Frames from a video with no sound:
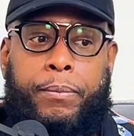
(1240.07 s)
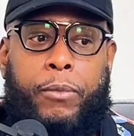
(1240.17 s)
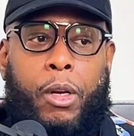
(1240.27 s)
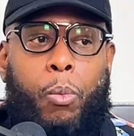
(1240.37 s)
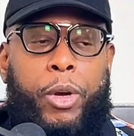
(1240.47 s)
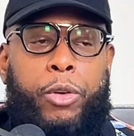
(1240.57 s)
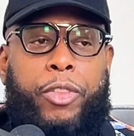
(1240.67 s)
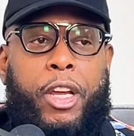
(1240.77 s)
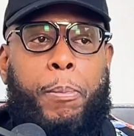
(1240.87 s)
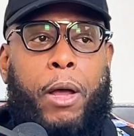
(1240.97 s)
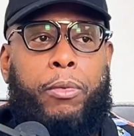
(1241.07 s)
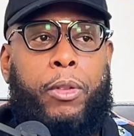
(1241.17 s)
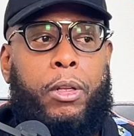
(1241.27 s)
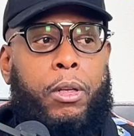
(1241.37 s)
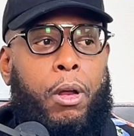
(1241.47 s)
When you think about
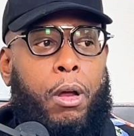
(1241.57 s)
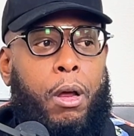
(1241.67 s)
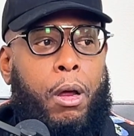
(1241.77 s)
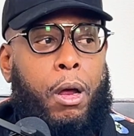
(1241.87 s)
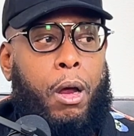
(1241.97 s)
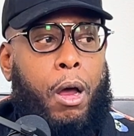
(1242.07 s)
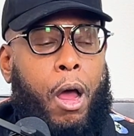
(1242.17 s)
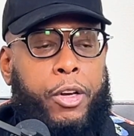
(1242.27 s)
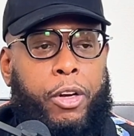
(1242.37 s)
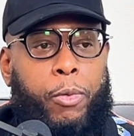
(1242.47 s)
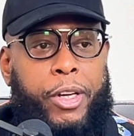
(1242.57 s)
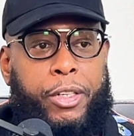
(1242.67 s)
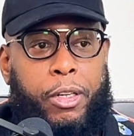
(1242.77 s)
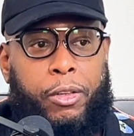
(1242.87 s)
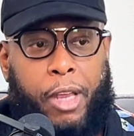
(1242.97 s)
our generation,
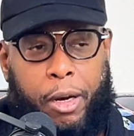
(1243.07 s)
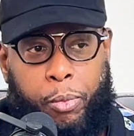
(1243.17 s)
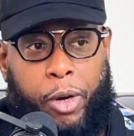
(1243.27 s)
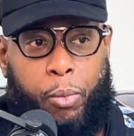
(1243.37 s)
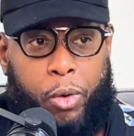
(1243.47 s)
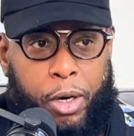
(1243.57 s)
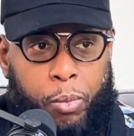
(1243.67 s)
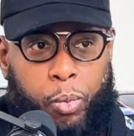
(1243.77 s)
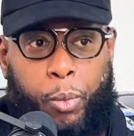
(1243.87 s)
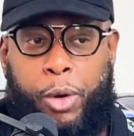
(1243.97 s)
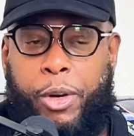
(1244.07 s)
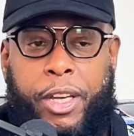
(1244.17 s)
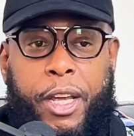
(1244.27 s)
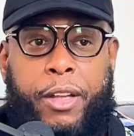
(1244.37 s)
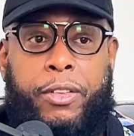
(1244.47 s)
it's like when we were
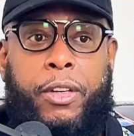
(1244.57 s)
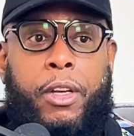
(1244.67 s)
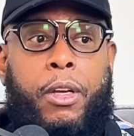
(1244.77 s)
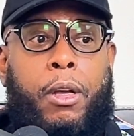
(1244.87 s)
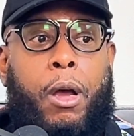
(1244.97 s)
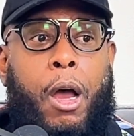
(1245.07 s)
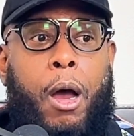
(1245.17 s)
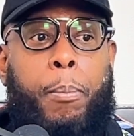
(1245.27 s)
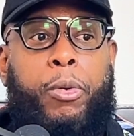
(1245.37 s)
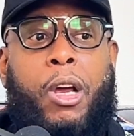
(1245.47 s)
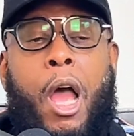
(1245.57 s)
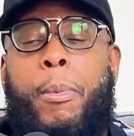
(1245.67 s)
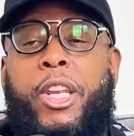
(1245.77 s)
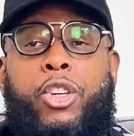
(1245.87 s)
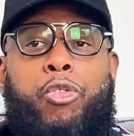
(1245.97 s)
kids, a comedy
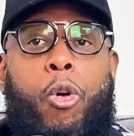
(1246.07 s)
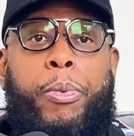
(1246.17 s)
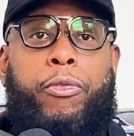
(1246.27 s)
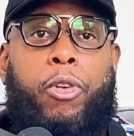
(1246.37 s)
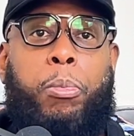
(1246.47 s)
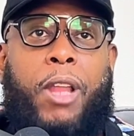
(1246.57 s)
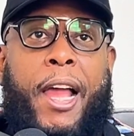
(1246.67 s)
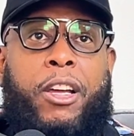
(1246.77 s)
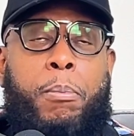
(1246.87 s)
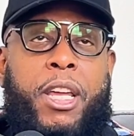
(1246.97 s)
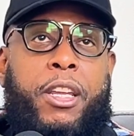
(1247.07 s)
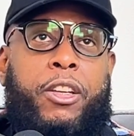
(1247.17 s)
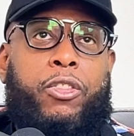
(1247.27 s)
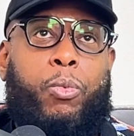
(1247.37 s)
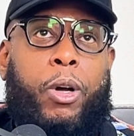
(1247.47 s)
trope for black comedians
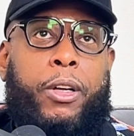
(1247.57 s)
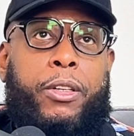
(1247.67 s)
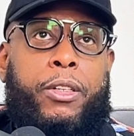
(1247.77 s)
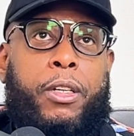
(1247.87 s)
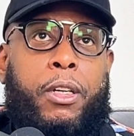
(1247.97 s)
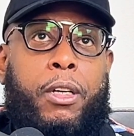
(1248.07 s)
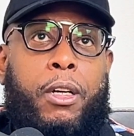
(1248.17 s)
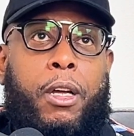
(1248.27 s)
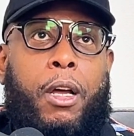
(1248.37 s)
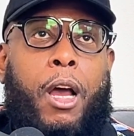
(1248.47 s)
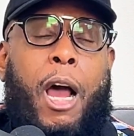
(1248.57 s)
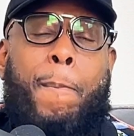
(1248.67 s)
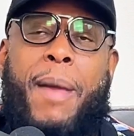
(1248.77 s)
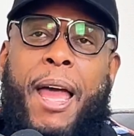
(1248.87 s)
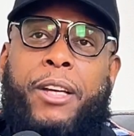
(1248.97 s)
was,
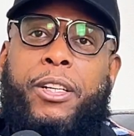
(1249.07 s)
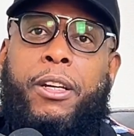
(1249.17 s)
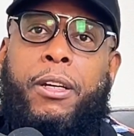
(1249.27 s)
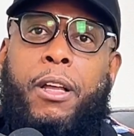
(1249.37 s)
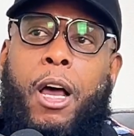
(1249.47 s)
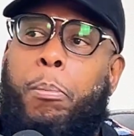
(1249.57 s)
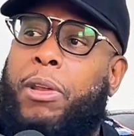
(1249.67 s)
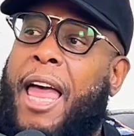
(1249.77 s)
imagine a black